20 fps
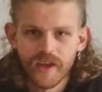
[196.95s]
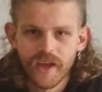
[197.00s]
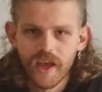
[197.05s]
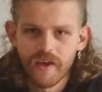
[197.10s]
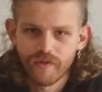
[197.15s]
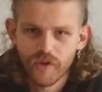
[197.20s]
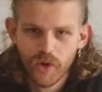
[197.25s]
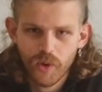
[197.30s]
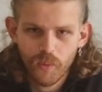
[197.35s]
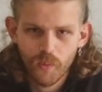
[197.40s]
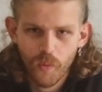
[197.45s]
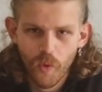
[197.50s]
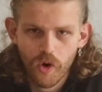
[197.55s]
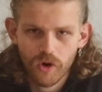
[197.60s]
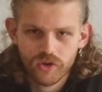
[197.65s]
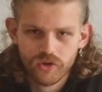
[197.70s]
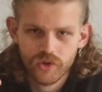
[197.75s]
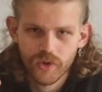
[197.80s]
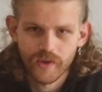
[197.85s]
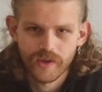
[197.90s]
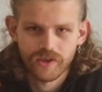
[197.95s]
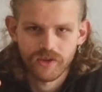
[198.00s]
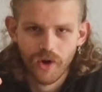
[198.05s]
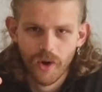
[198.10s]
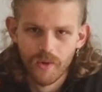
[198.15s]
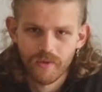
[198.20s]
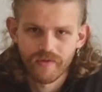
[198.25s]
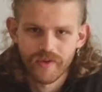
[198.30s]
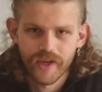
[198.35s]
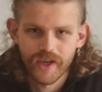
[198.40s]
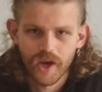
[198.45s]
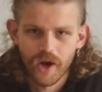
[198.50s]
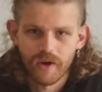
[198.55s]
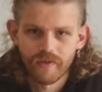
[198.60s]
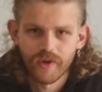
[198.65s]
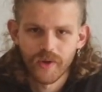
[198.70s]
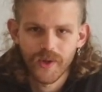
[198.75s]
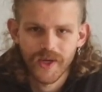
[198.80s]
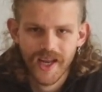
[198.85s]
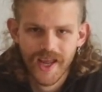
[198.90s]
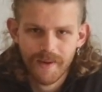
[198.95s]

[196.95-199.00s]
If you can watch through this whole video, if you can